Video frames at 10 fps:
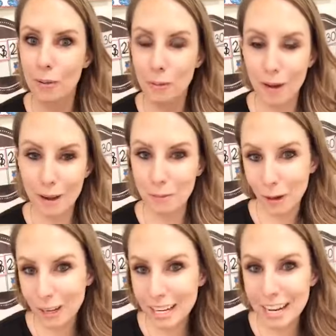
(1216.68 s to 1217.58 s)
what
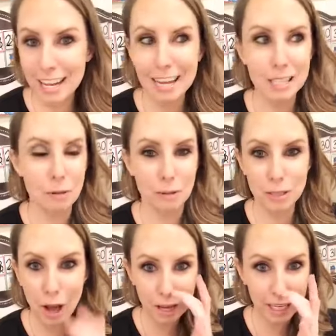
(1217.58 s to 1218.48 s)
word it is, what we're
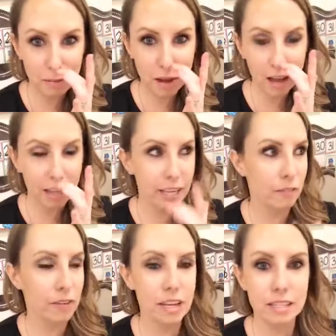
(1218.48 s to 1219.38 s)
talking about. Like
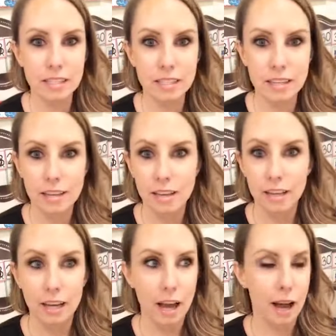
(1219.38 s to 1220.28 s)
if it's
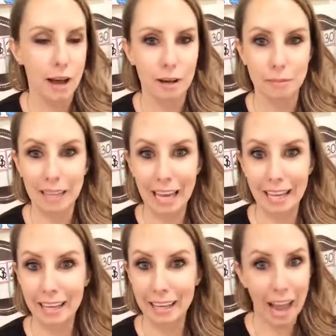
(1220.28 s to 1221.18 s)
um, like
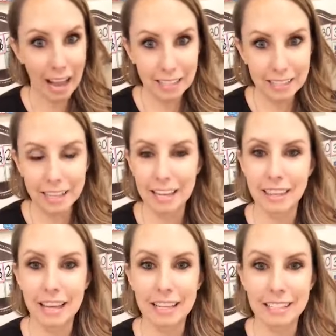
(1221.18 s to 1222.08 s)
cat
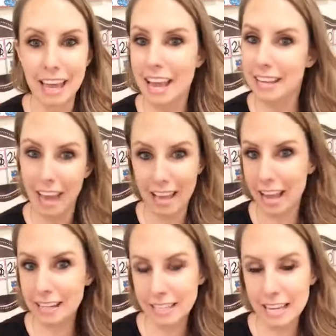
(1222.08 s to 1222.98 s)
and they say
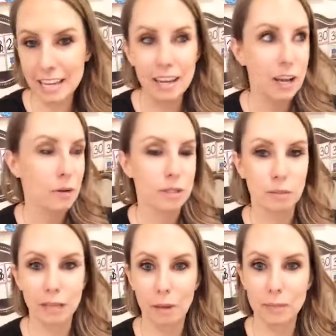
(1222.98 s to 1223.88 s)
K-A-T,
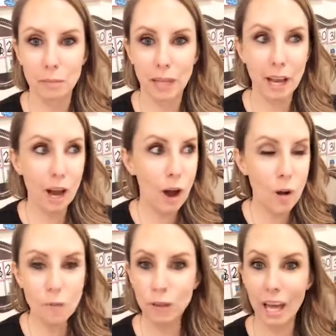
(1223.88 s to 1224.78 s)
sometimes I'm like,
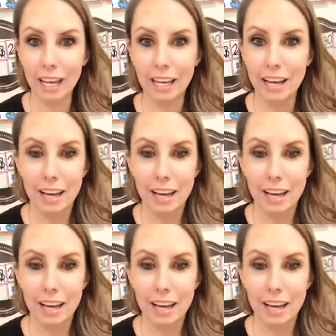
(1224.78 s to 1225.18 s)
oh, like